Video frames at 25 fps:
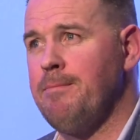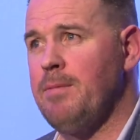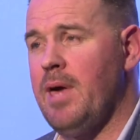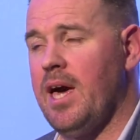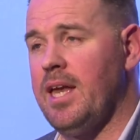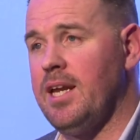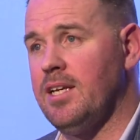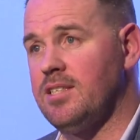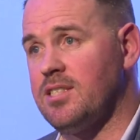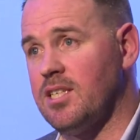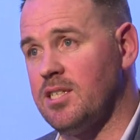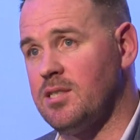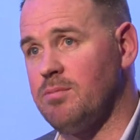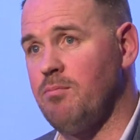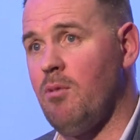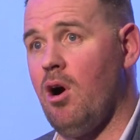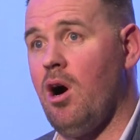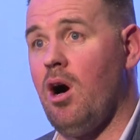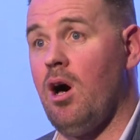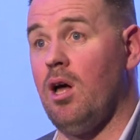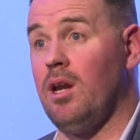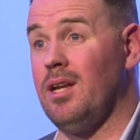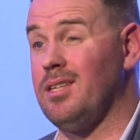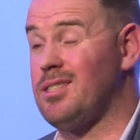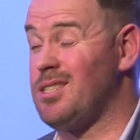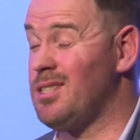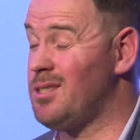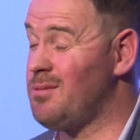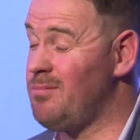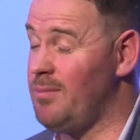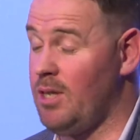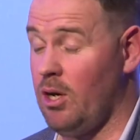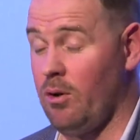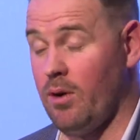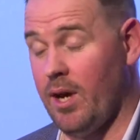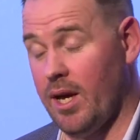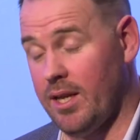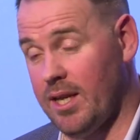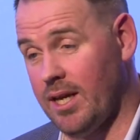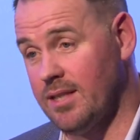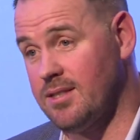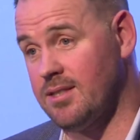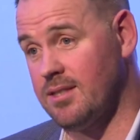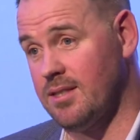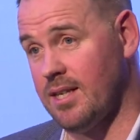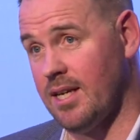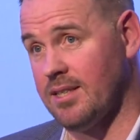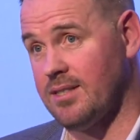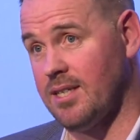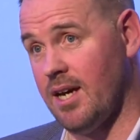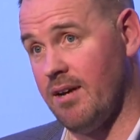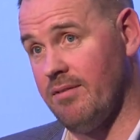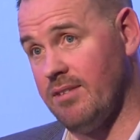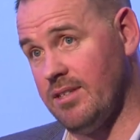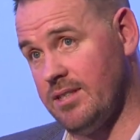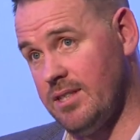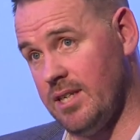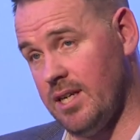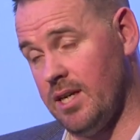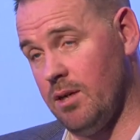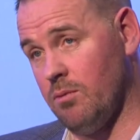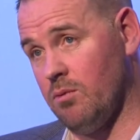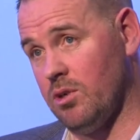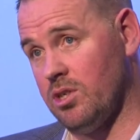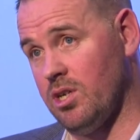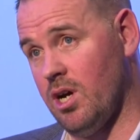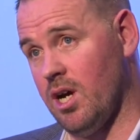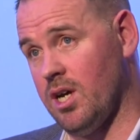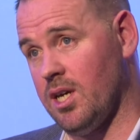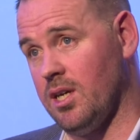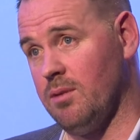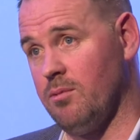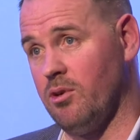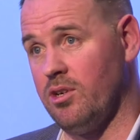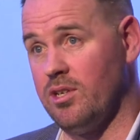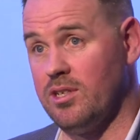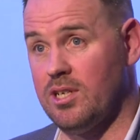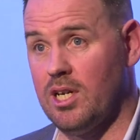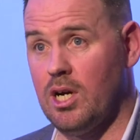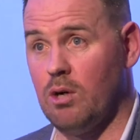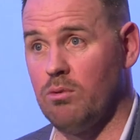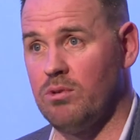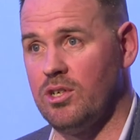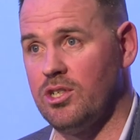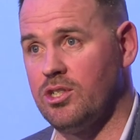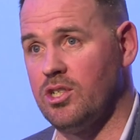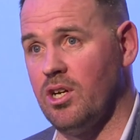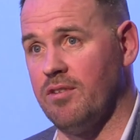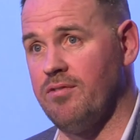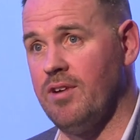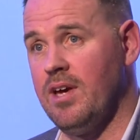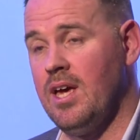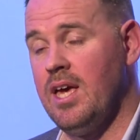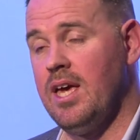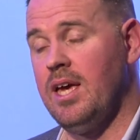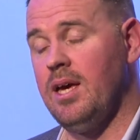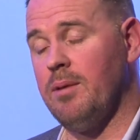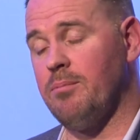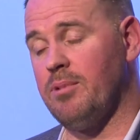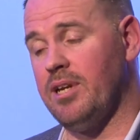that's obviously we're talking about inter-county stuff,